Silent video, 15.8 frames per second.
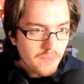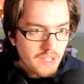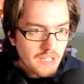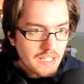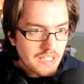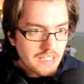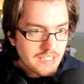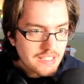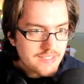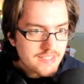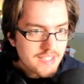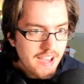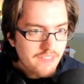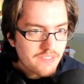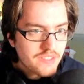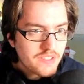Let's
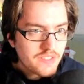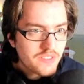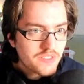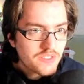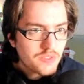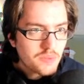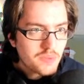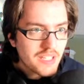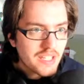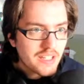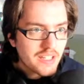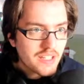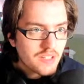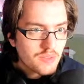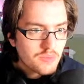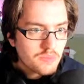have this to be an
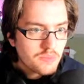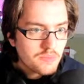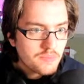enum.